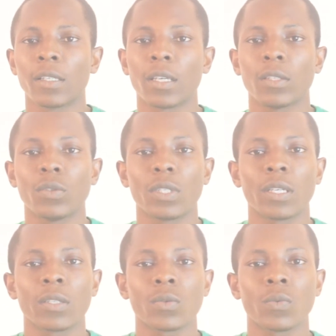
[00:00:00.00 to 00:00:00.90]
Can you
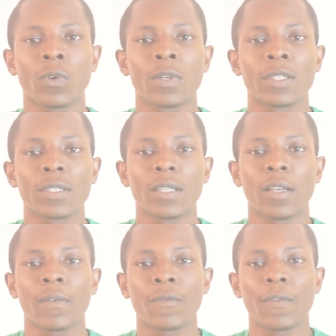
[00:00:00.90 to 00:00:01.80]
guess what
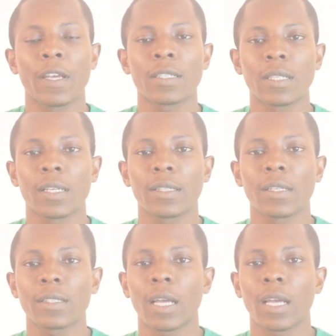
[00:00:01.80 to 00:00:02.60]
the first letters